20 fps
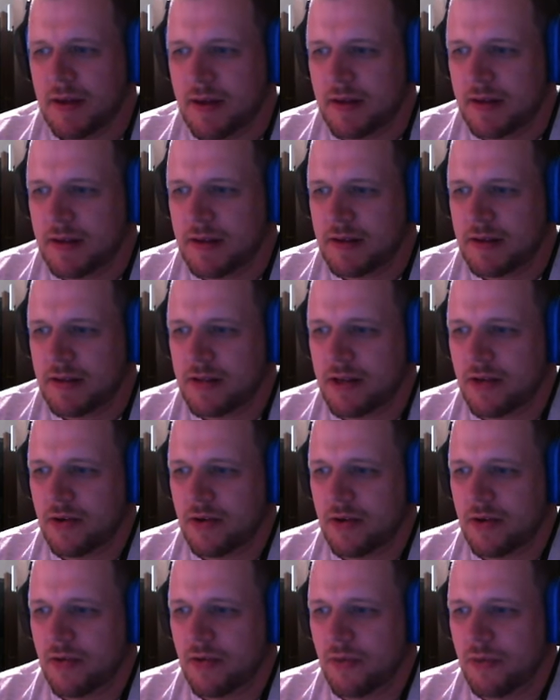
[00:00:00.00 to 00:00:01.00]
So
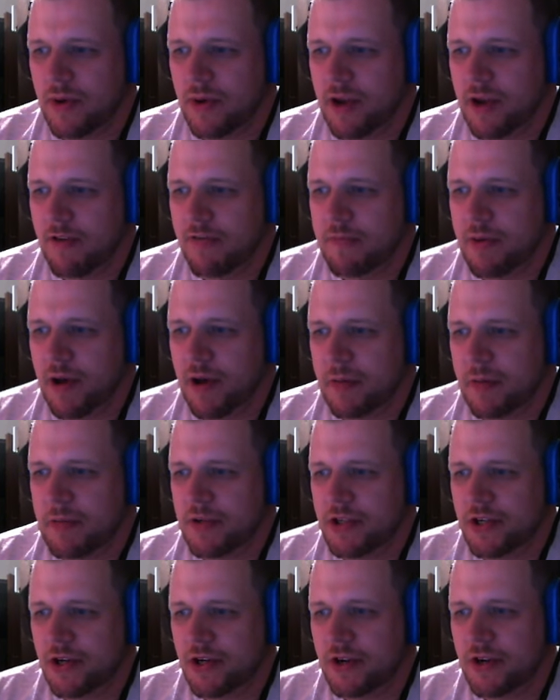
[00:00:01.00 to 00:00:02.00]
we have Puppy
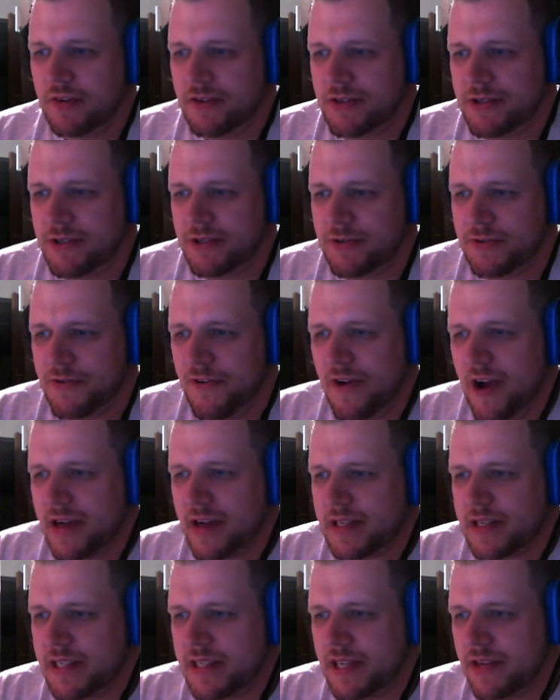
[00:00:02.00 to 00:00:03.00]
Joe versus Frox
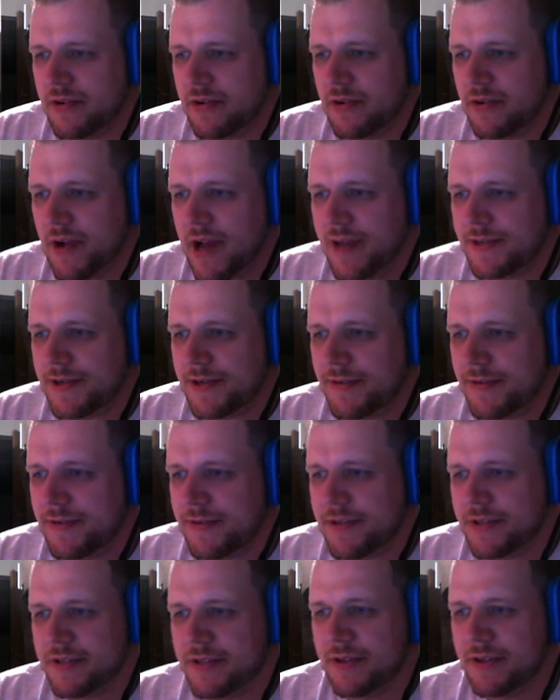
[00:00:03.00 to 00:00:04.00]
and Riser versus
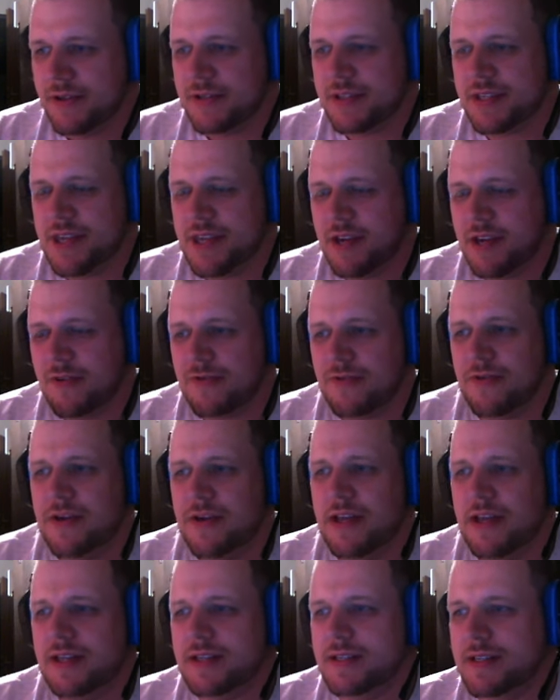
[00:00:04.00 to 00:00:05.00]
Siegfried
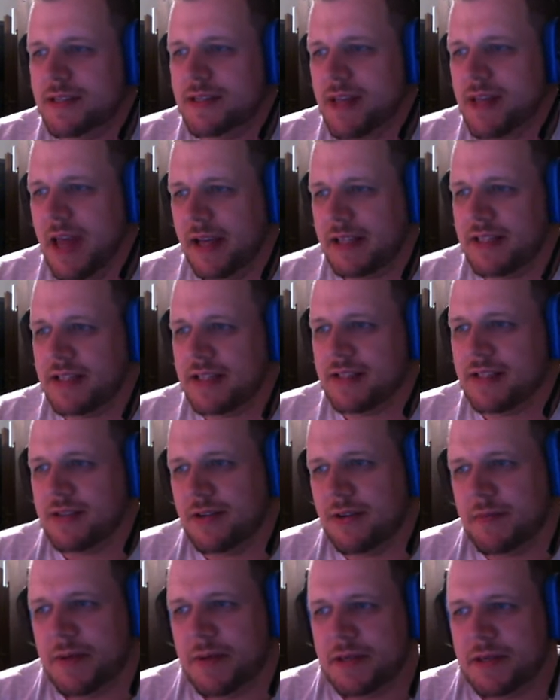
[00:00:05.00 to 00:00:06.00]
next on a
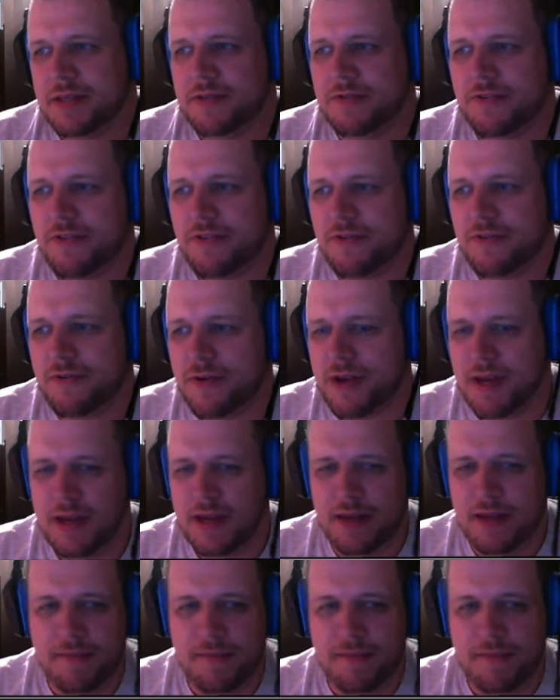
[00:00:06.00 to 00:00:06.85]
best of three.